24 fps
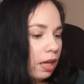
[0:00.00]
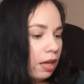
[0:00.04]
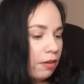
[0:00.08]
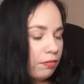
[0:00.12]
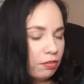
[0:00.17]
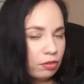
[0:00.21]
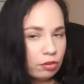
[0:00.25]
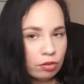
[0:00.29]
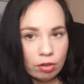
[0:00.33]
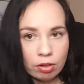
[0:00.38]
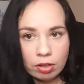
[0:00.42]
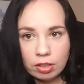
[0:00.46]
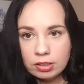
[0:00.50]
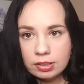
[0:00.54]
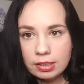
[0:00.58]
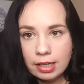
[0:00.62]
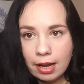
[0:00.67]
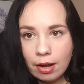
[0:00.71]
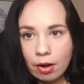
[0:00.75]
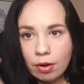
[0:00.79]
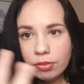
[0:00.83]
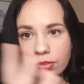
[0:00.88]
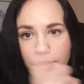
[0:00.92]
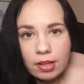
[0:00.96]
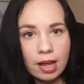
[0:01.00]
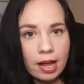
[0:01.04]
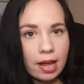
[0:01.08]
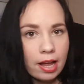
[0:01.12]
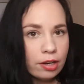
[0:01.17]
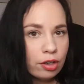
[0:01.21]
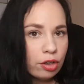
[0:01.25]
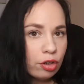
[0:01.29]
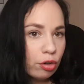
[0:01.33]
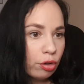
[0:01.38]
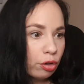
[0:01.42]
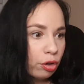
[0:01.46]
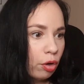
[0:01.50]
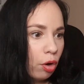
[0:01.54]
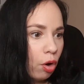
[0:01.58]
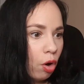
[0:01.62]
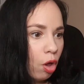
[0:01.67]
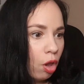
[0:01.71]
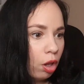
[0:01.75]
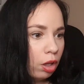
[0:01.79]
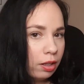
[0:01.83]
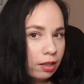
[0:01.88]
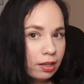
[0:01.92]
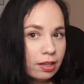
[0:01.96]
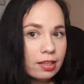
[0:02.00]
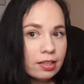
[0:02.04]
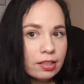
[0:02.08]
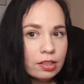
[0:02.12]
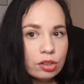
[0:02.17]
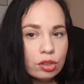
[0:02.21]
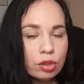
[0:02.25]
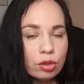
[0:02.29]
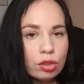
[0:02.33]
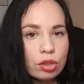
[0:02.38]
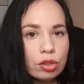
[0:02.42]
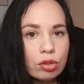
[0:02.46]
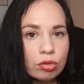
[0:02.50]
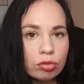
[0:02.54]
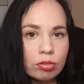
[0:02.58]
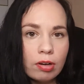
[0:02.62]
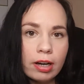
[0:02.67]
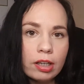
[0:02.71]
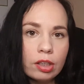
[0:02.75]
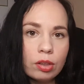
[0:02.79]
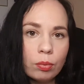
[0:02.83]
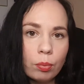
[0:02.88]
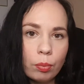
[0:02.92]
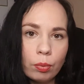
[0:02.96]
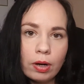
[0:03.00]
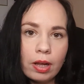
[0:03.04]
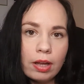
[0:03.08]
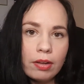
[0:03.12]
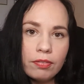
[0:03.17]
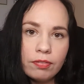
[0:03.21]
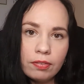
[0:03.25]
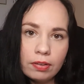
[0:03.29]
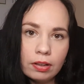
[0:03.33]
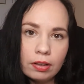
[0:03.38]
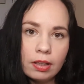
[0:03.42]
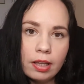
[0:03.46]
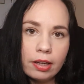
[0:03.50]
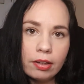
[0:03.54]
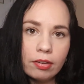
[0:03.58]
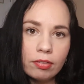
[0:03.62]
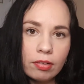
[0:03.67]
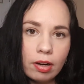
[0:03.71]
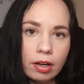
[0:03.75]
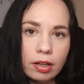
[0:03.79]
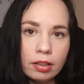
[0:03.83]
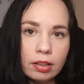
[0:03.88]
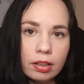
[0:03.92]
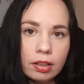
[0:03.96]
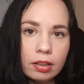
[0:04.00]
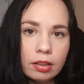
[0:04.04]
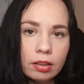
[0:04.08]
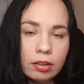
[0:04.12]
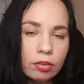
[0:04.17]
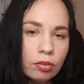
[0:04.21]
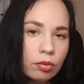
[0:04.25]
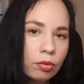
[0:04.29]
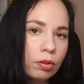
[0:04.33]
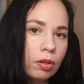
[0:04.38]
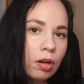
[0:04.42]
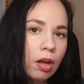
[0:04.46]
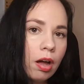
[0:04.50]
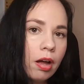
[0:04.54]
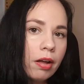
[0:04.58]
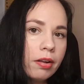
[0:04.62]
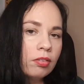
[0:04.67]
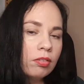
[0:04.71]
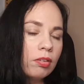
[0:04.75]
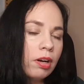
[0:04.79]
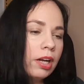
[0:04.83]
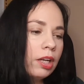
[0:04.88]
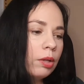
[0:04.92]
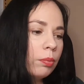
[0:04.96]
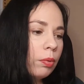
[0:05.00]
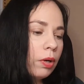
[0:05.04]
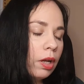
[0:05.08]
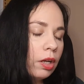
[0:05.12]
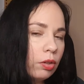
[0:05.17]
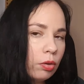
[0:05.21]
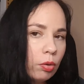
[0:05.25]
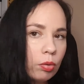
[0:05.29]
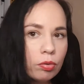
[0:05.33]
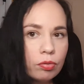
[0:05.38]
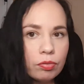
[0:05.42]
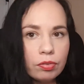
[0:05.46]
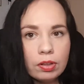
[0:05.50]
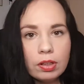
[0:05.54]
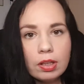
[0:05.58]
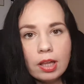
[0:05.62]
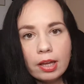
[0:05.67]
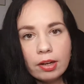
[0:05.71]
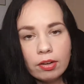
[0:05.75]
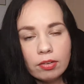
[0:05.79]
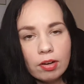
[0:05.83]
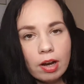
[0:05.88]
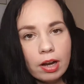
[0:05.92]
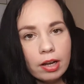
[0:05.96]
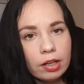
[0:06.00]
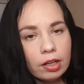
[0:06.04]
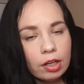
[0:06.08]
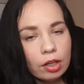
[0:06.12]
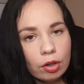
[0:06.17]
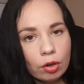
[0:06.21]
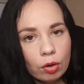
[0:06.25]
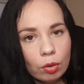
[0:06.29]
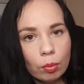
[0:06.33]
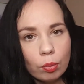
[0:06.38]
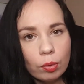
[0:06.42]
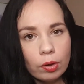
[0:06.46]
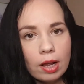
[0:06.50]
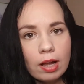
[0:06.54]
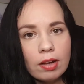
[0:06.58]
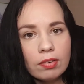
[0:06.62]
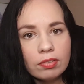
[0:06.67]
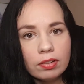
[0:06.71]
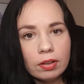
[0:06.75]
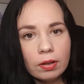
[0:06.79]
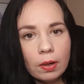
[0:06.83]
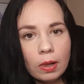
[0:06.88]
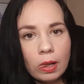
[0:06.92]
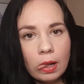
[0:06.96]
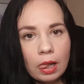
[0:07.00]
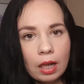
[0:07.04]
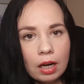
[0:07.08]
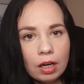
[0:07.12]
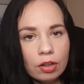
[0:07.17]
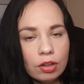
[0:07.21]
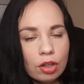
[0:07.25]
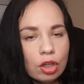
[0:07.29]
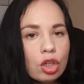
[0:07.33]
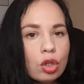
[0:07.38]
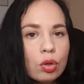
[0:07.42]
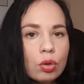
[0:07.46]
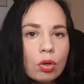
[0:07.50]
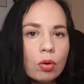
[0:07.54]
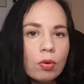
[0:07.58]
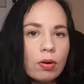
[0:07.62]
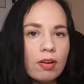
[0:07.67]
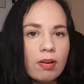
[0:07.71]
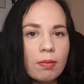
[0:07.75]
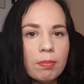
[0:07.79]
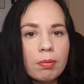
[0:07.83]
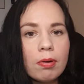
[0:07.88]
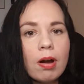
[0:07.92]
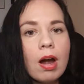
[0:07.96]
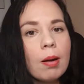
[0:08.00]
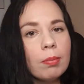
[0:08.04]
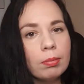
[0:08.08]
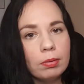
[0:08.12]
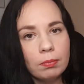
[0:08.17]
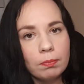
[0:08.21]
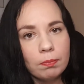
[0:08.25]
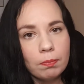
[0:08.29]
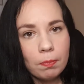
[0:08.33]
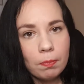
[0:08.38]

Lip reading: If it turns out that your goal is to just write when I feel like writing, to not write when I don't feel like writing or whatever, then you don't have a problem.